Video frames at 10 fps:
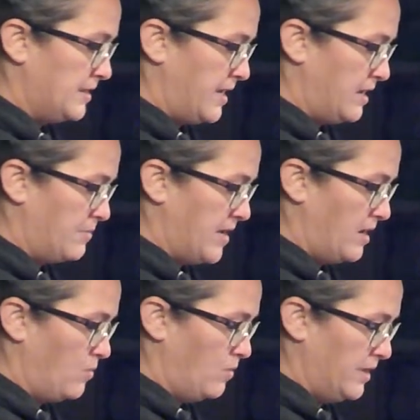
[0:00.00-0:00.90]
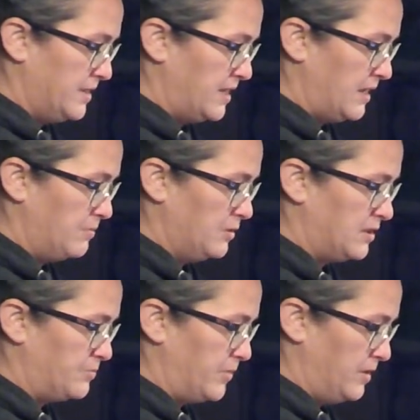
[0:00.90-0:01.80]
to take about 1
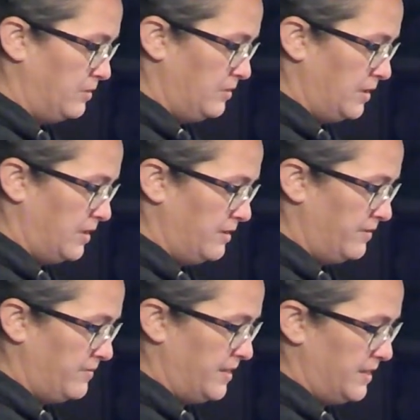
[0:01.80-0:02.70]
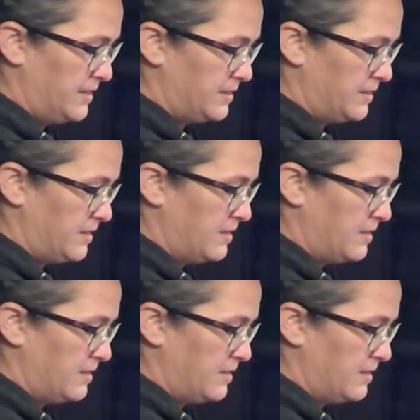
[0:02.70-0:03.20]
tablespoon of this